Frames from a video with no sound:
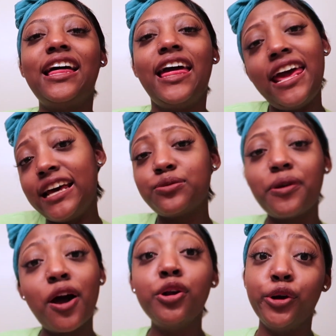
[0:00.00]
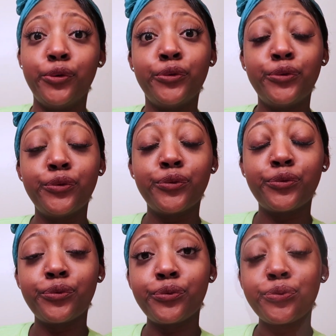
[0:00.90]
that's what we're going to do.
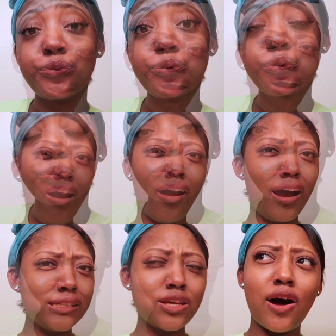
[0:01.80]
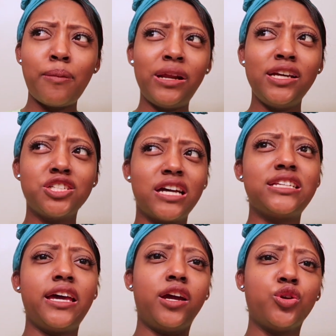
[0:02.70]
Also, I'm going to need y'all
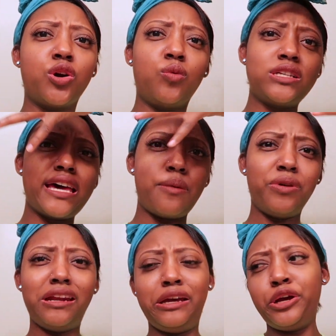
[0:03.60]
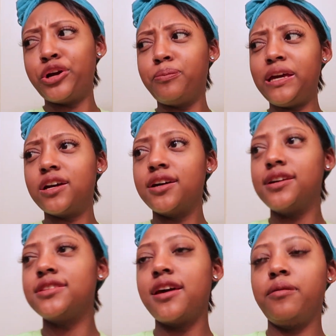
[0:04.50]
to ignore what's happening here
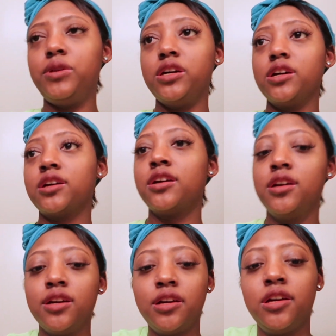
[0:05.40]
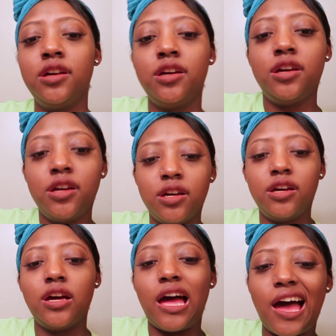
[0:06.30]
because, look.
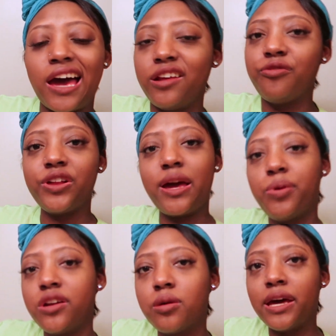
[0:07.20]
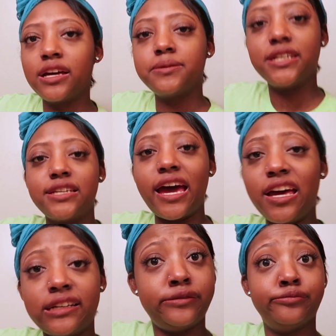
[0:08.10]
I didn't feel like putting on makeup
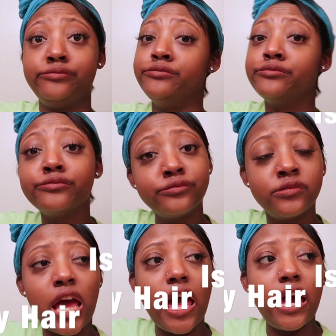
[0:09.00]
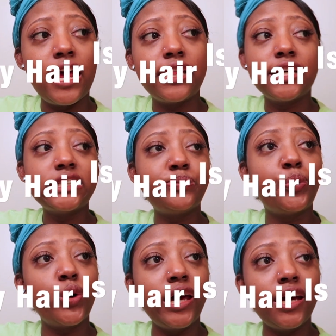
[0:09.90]
today. And at this
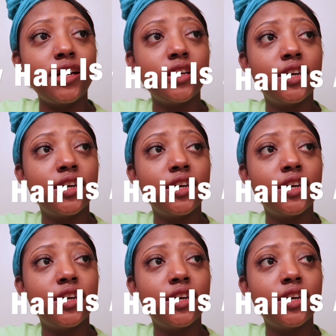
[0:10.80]
point,